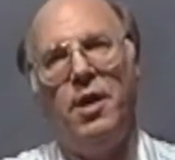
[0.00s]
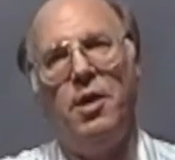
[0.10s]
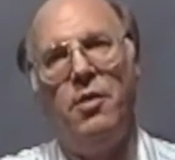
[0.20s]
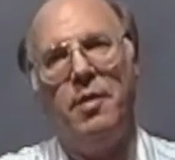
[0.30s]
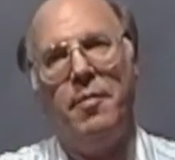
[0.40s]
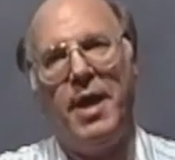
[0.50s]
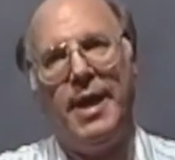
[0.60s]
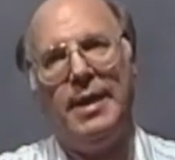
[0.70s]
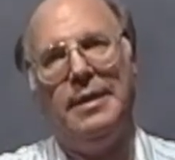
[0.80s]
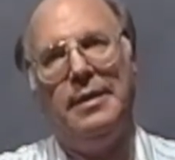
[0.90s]
going
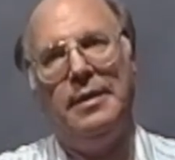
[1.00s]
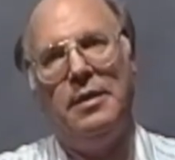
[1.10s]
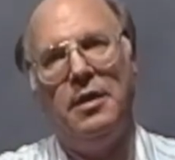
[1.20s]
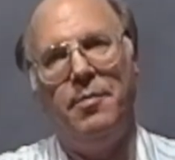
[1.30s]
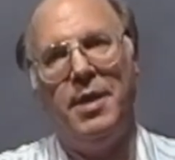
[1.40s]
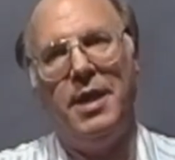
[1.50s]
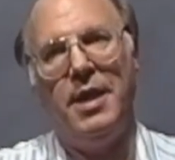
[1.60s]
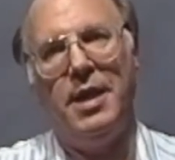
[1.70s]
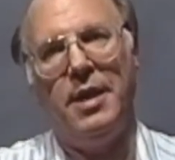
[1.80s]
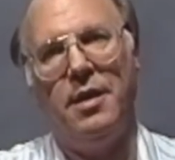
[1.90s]
back to the
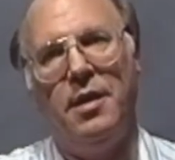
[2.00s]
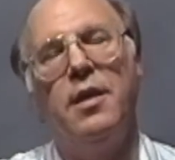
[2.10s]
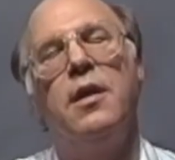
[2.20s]
beginning and